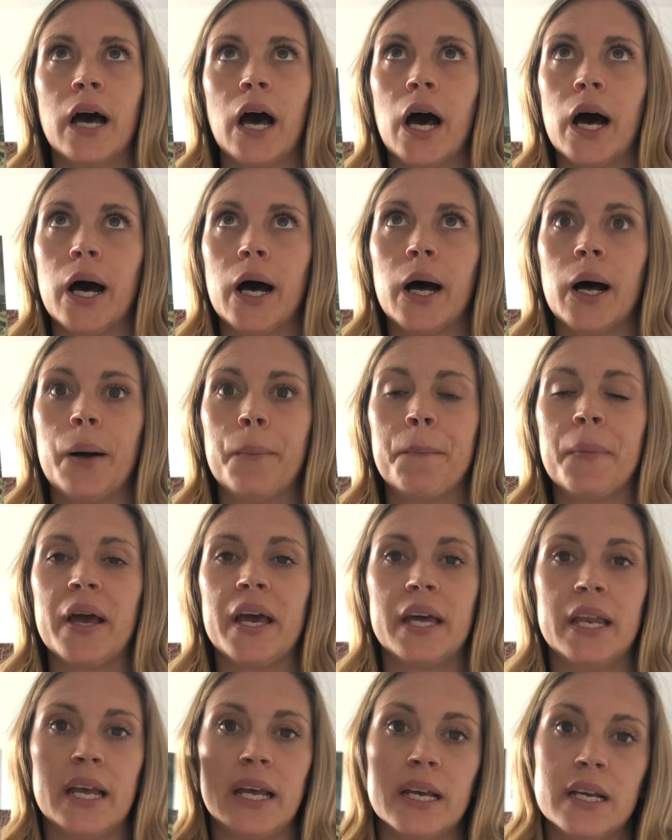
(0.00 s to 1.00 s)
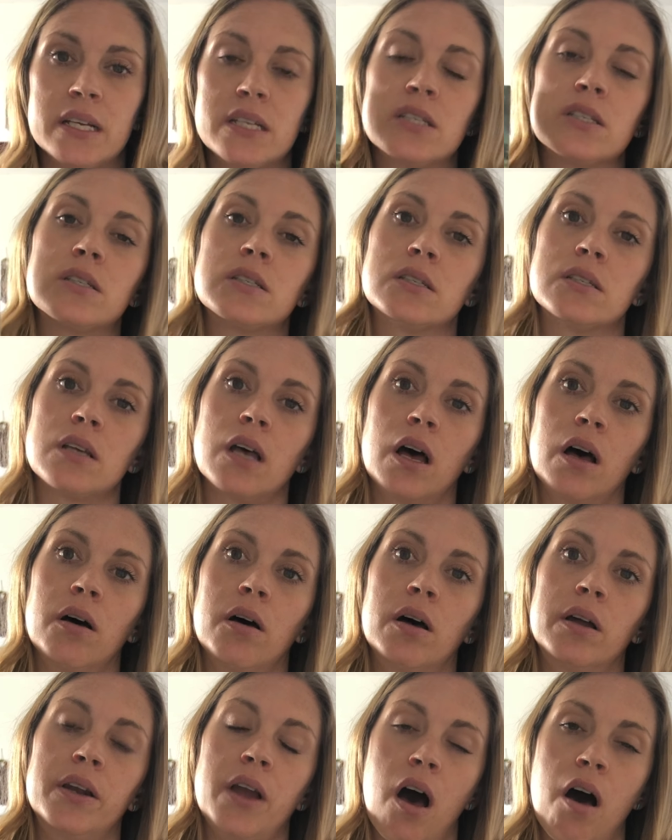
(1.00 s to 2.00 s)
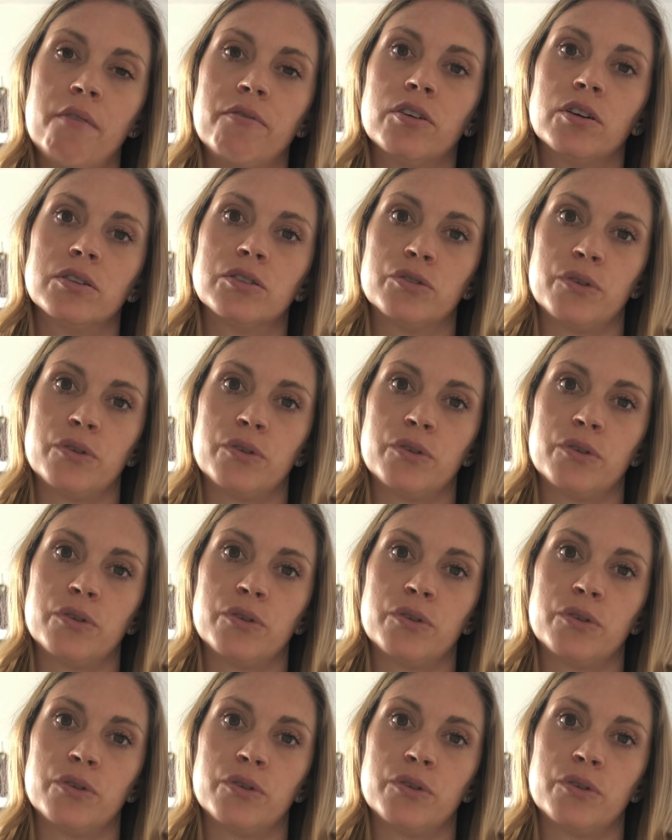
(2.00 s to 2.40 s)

it is a novel